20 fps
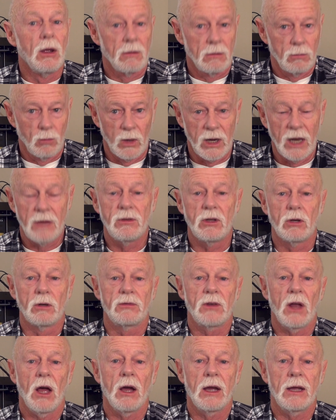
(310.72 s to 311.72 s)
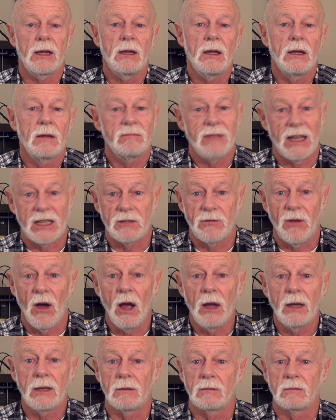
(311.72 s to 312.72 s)
whenever you're flying, that's
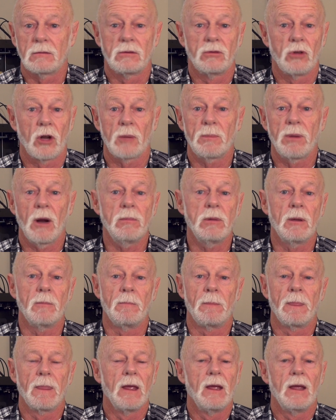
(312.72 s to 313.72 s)
fine, not a problem.